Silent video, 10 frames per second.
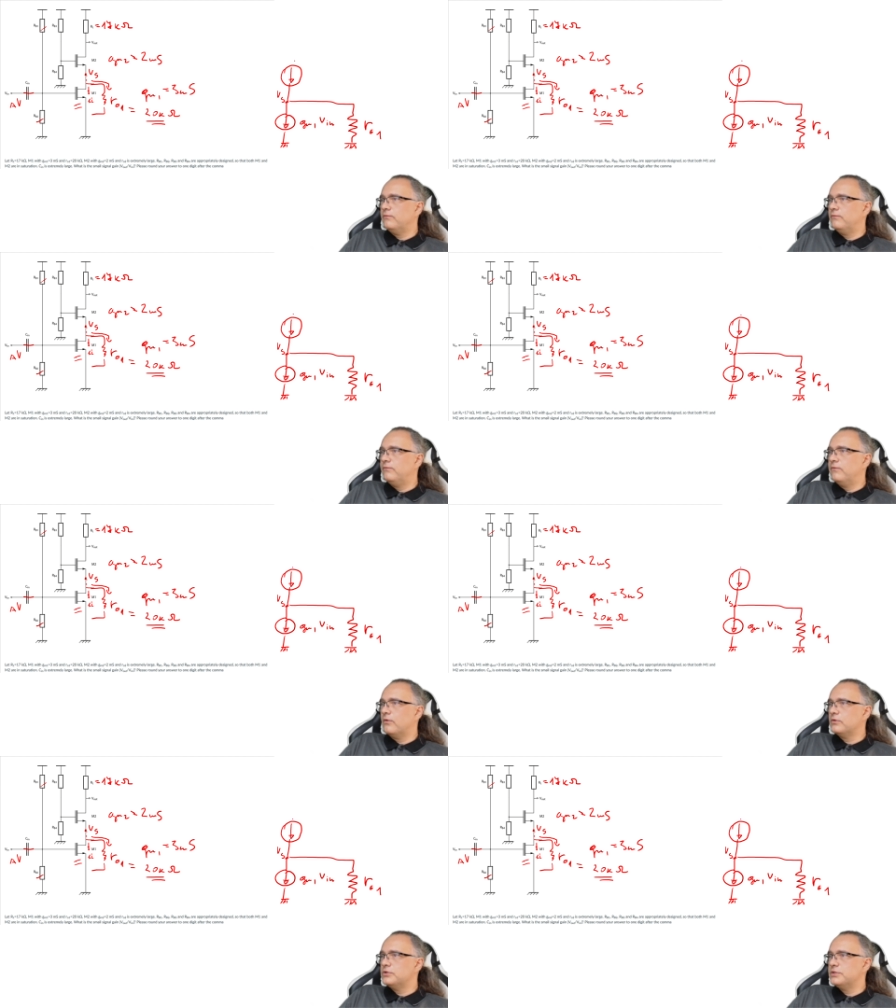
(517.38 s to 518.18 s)

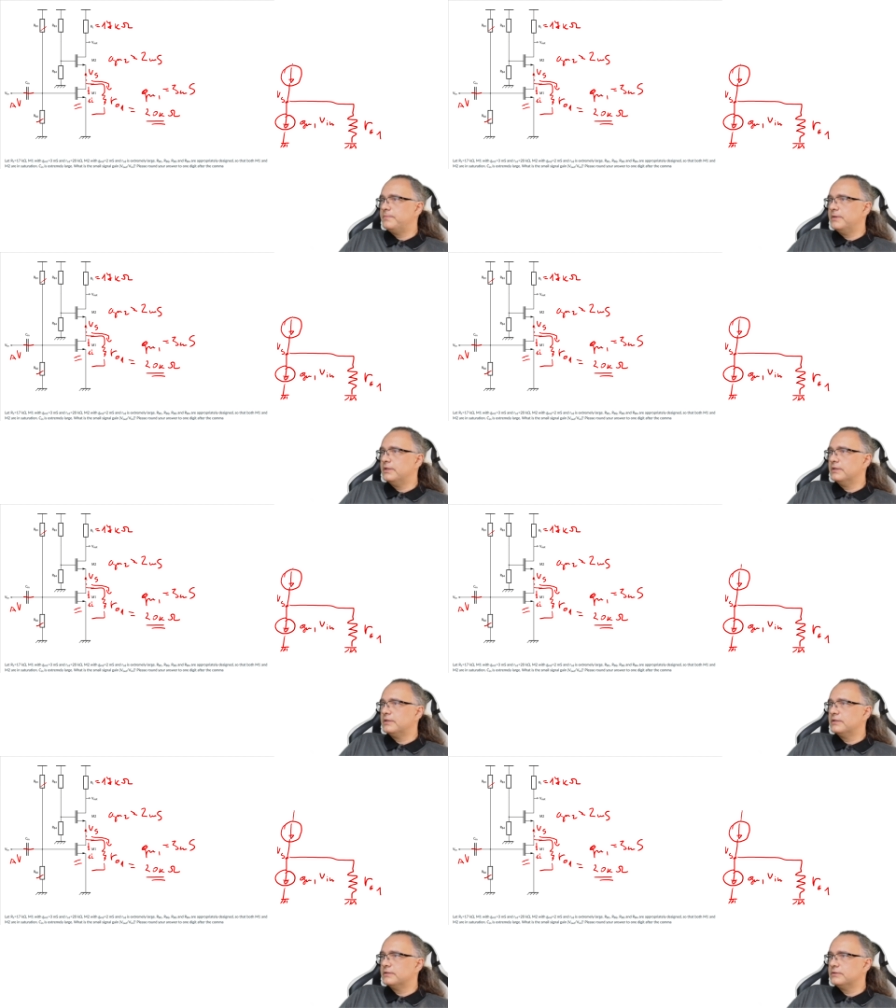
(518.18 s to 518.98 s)
voltage dependent
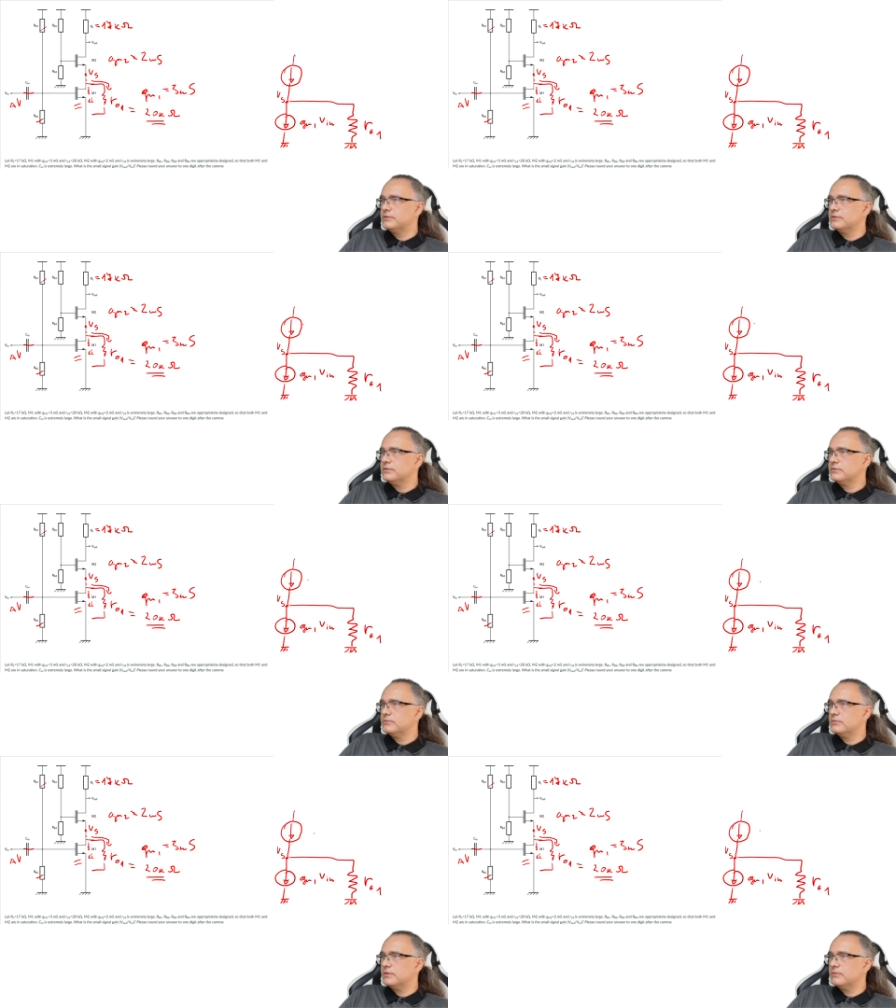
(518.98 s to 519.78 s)
current source
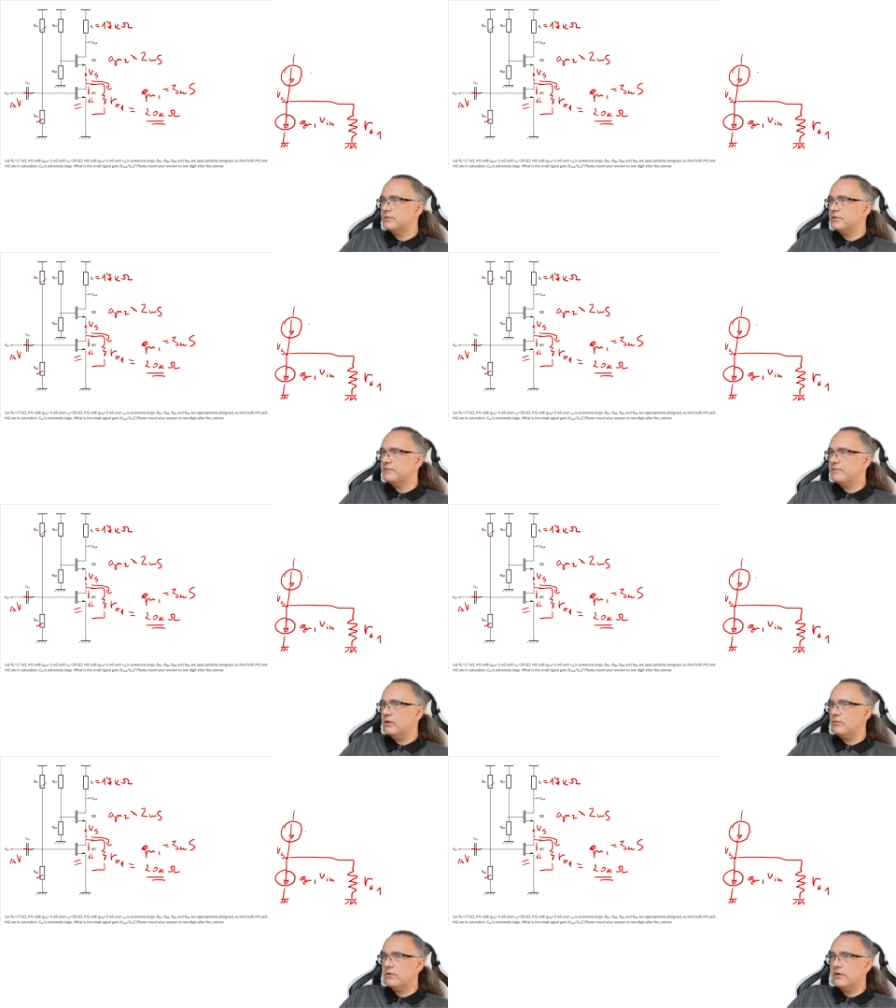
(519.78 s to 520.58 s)
with a
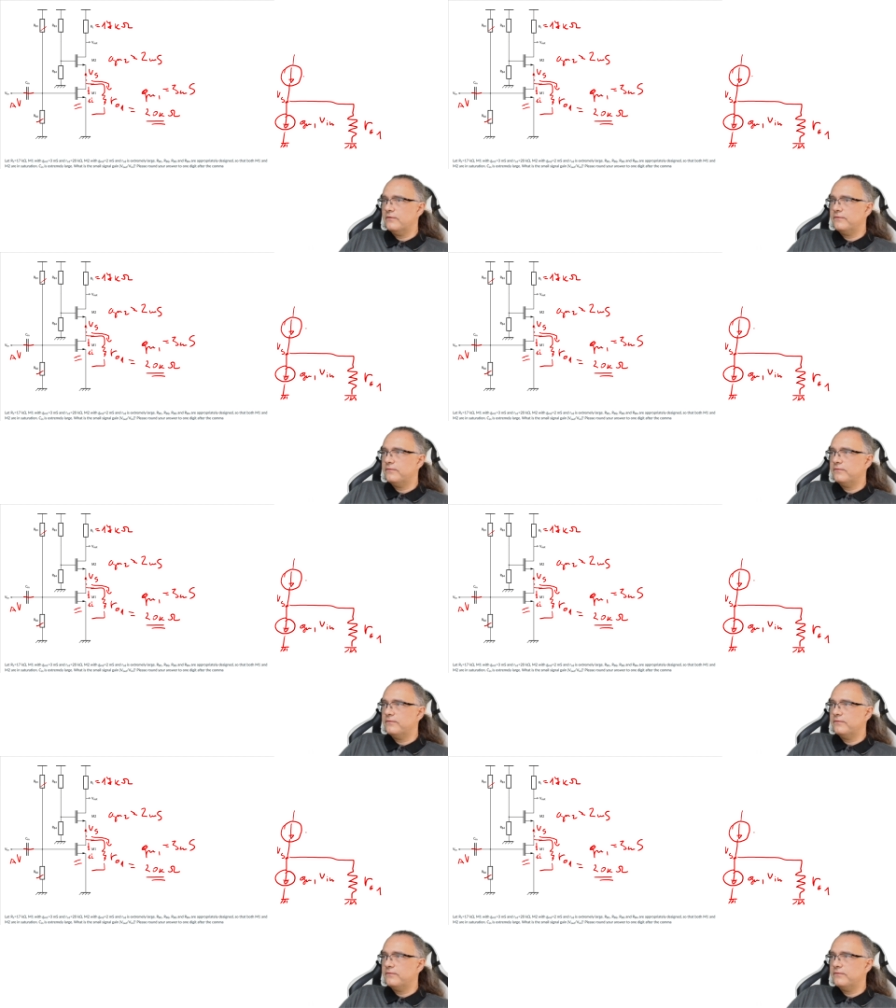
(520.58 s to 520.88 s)
value of